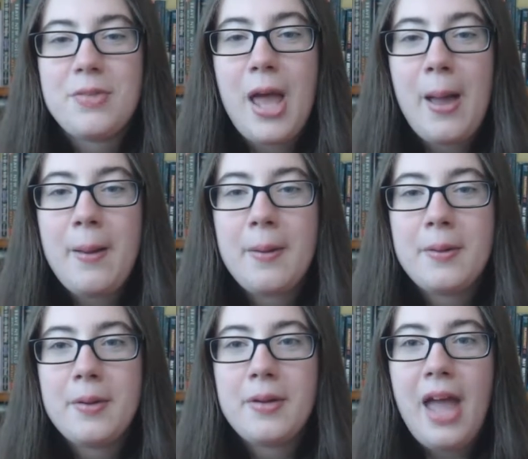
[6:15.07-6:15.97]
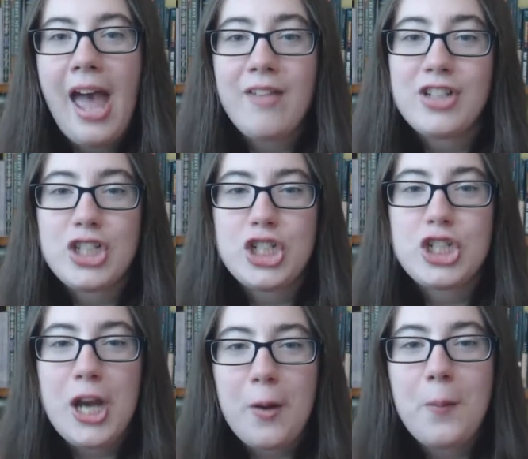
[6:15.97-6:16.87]
not having
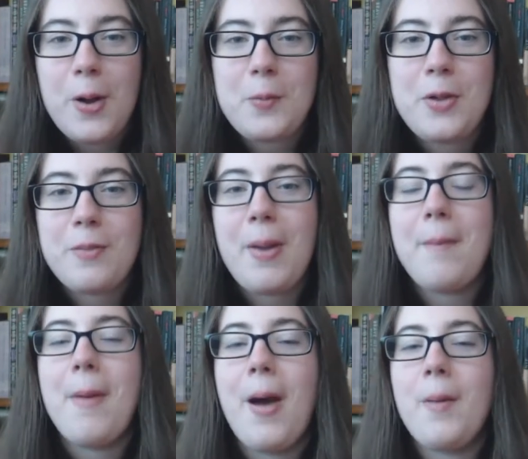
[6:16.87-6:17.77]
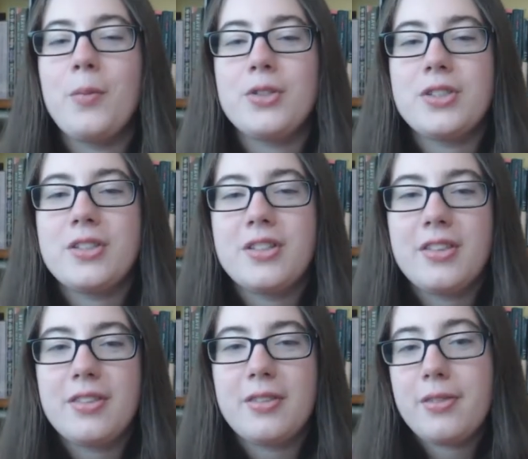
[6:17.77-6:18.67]
to share one with my mom was
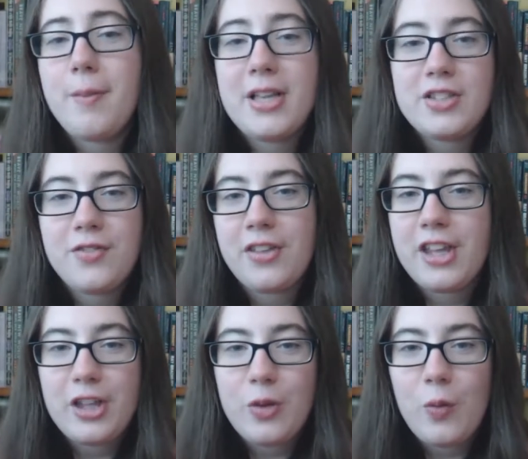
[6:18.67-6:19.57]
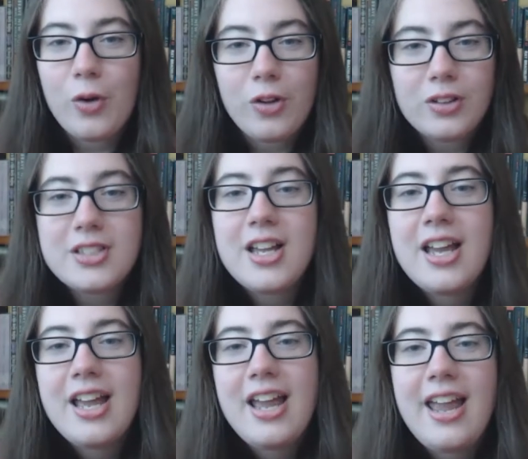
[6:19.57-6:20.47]
the best feeling in the world.
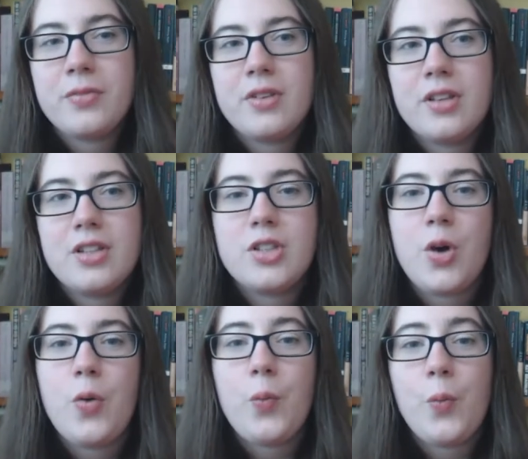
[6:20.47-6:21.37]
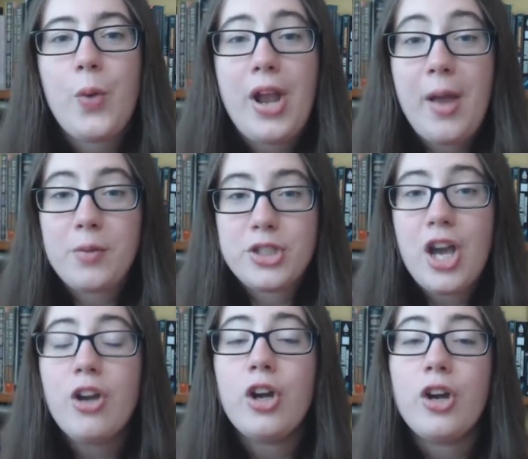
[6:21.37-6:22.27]
So when I
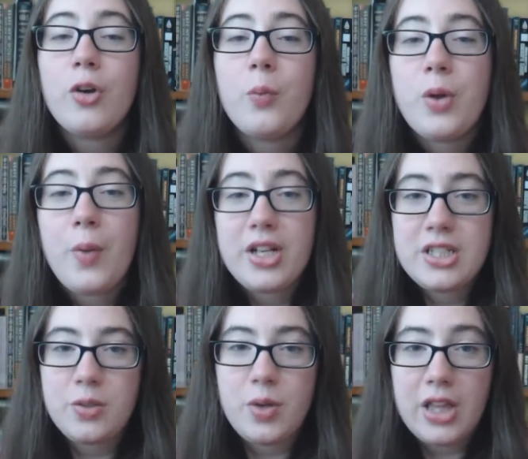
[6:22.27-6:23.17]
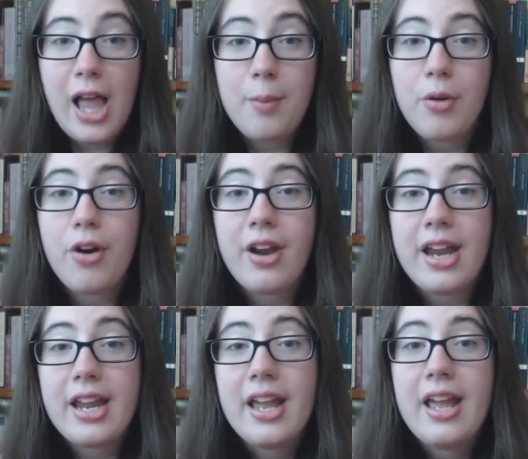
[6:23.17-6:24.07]
was younger, we went to a
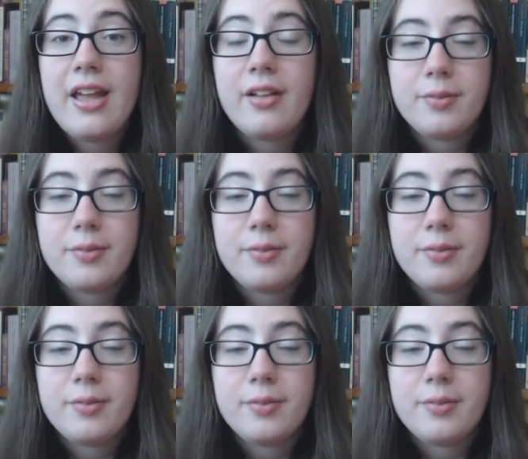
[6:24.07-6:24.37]
library.